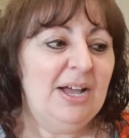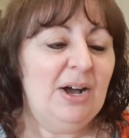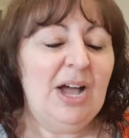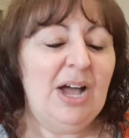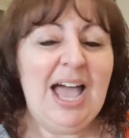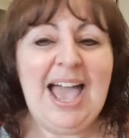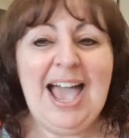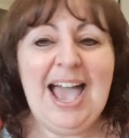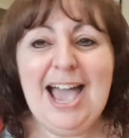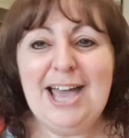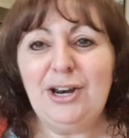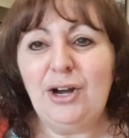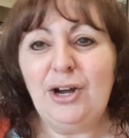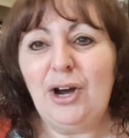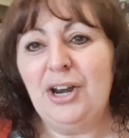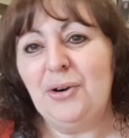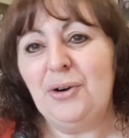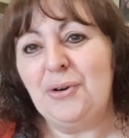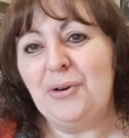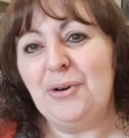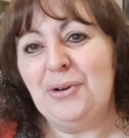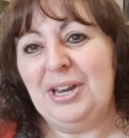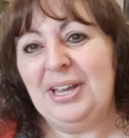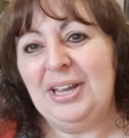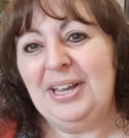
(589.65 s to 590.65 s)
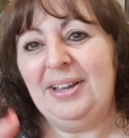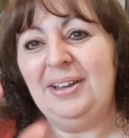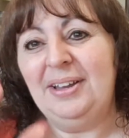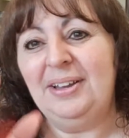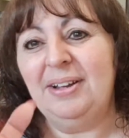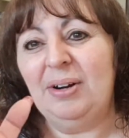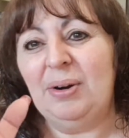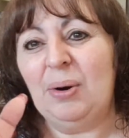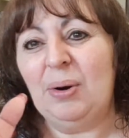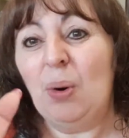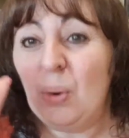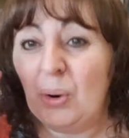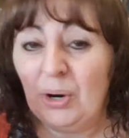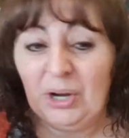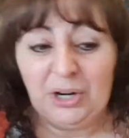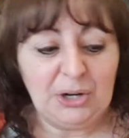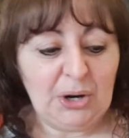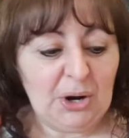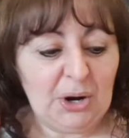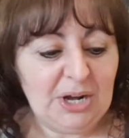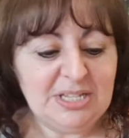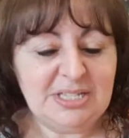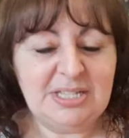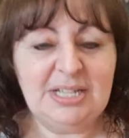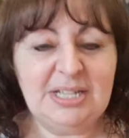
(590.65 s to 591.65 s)
Had I already
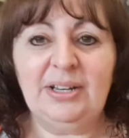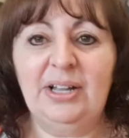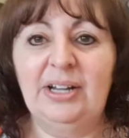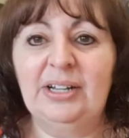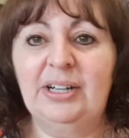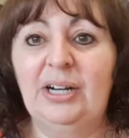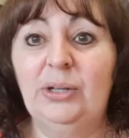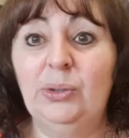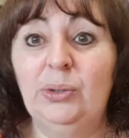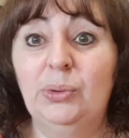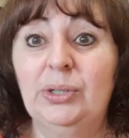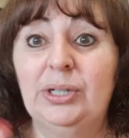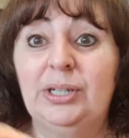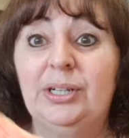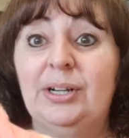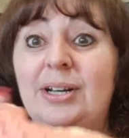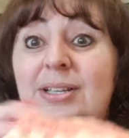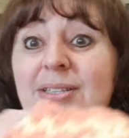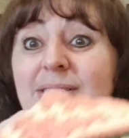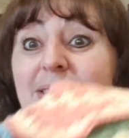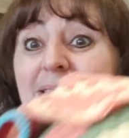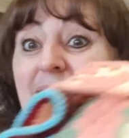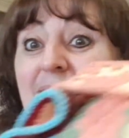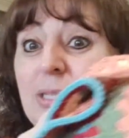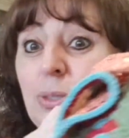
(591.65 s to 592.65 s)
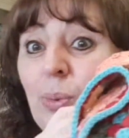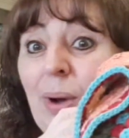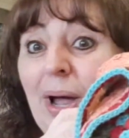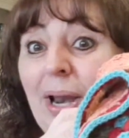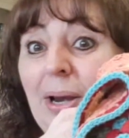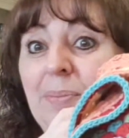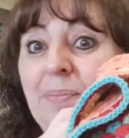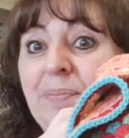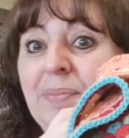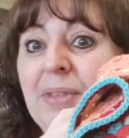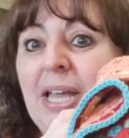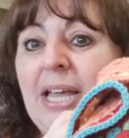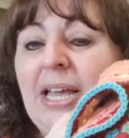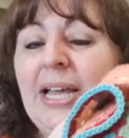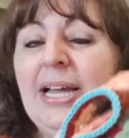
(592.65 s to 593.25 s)
organized it like I organized this one,